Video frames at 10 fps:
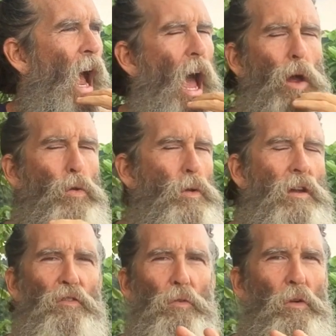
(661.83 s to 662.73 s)
I don't
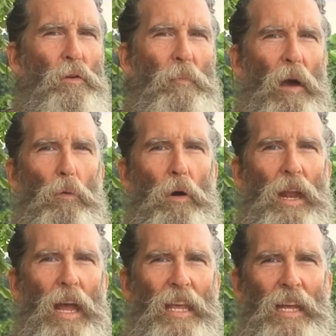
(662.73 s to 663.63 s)
ever want my
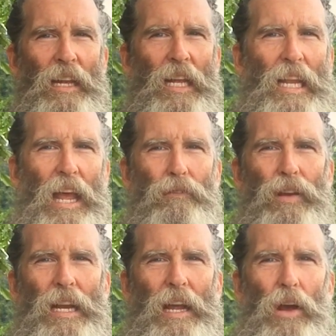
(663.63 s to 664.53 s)
what I eat in a day
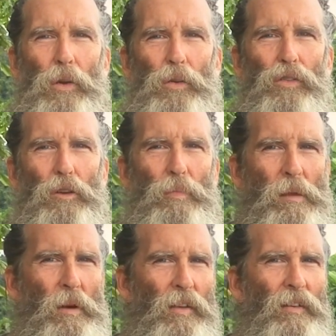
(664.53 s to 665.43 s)
videos to
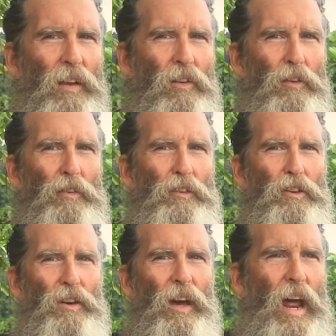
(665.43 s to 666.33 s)
be
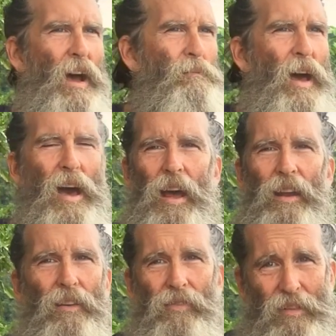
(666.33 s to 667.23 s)
misunderstood. I'm
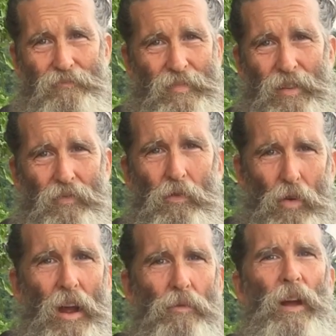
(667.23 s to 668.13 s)
not, if you've
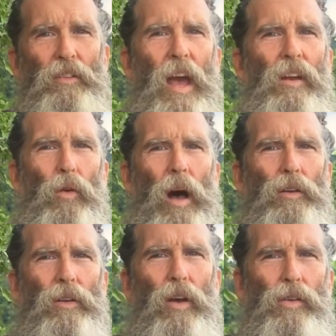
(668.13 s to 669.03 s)
watched my channel a
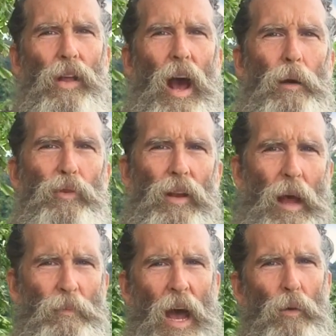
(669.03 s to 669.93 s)
while, you'll know it's the opposite.
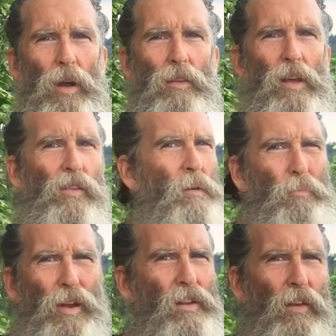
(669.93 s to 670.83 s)
I'm not one of these that
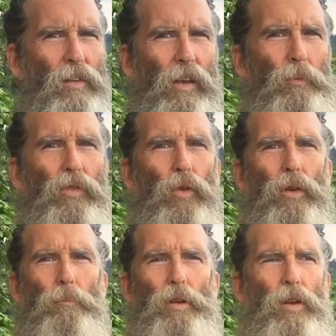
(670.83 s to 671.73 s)
preaches some
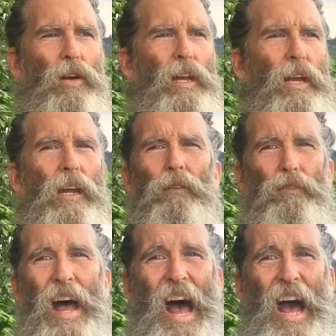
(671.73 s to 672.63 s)
sort of purity. And in
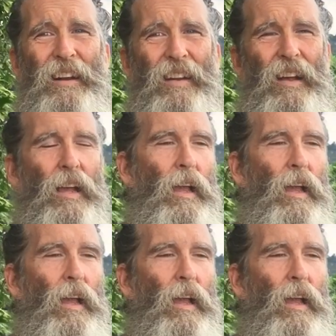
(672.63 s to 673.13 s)
fact,